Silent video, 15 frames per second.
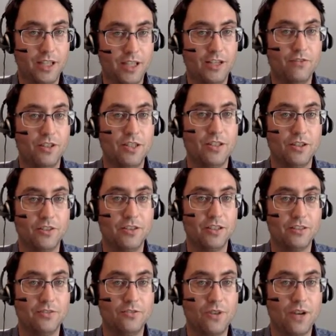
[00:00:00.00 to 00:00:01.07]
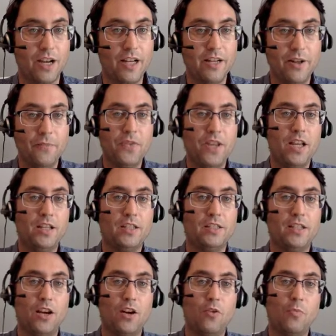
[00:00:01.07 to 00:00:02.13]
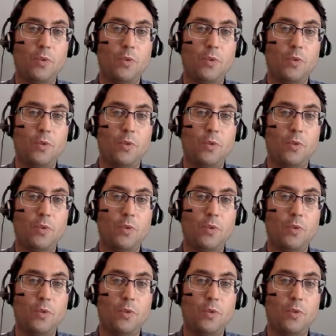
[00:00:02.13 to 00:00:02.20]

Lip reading: Inventory, right? So,